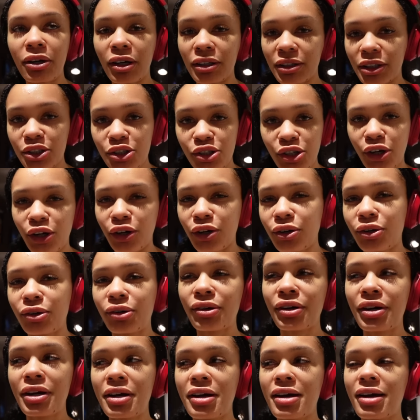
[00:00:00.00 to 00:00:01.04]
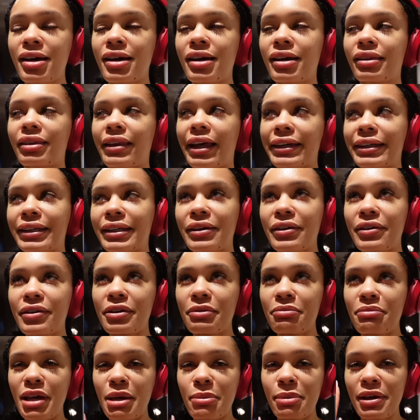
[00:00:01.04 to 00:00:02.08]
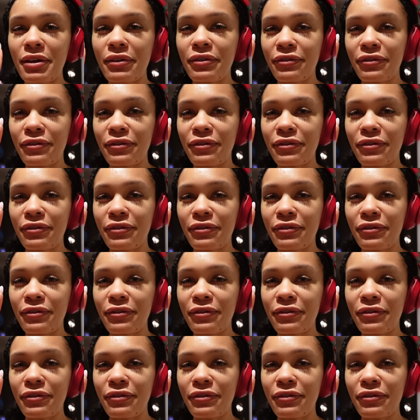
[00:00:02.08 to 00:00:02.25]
on the show like maybe